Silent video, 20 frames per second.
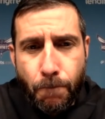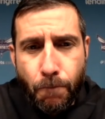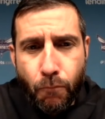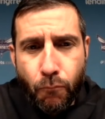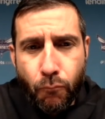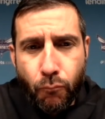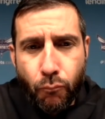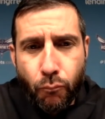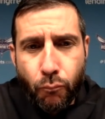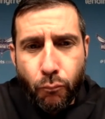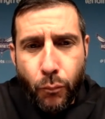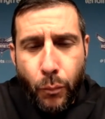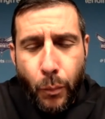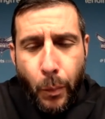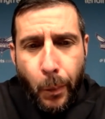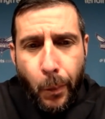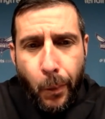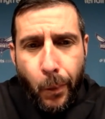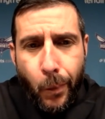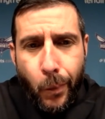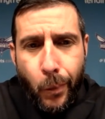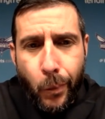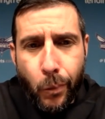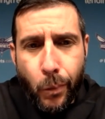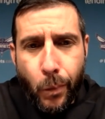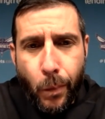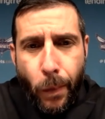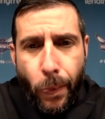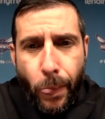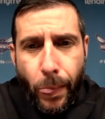Um, in
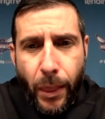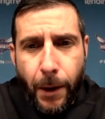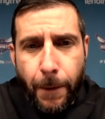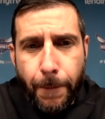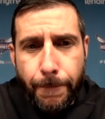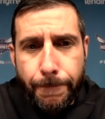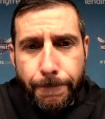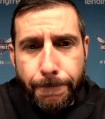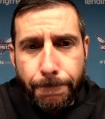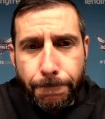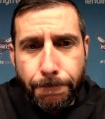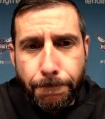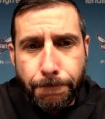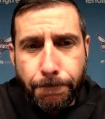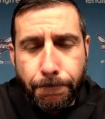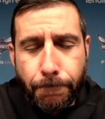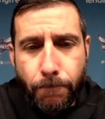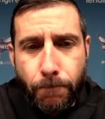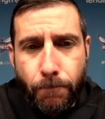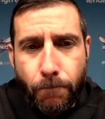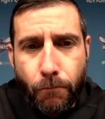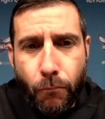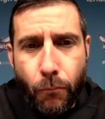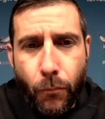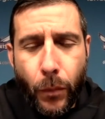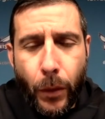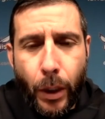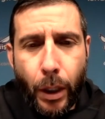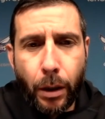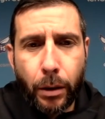response to the fact that the two
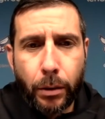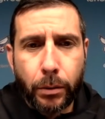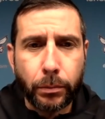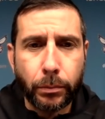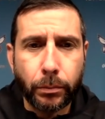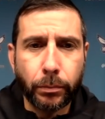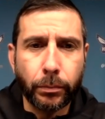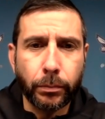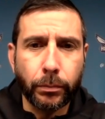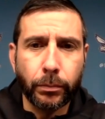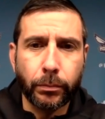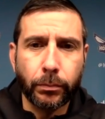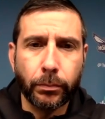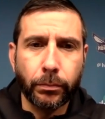significant